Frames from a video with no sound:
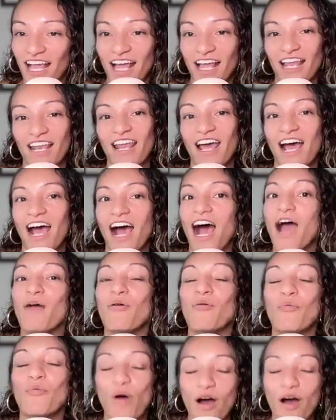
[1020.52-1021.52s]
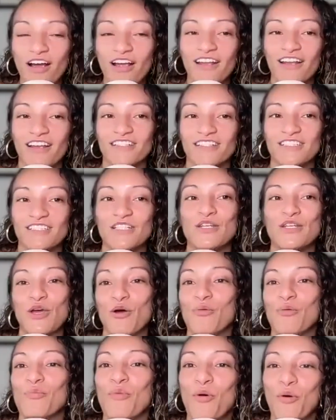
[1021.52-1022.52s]
And I want to
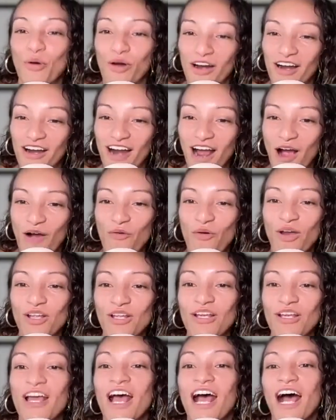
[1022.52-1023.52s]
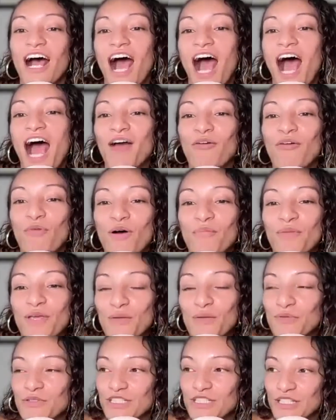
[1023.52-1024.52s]
know more. I want
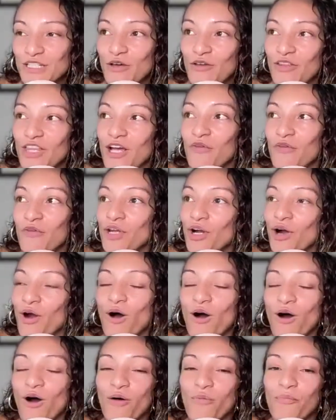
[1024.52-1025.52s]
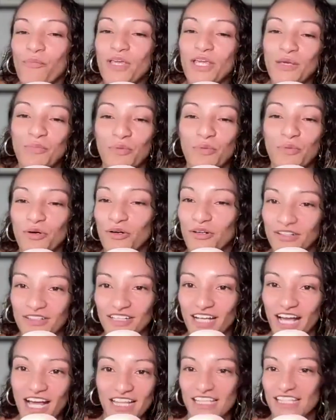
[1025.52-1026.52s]
people to know that we are all people
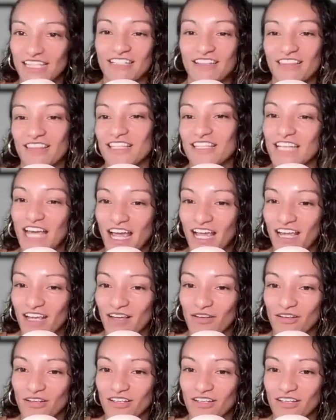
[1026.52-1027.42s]
at the end of the day.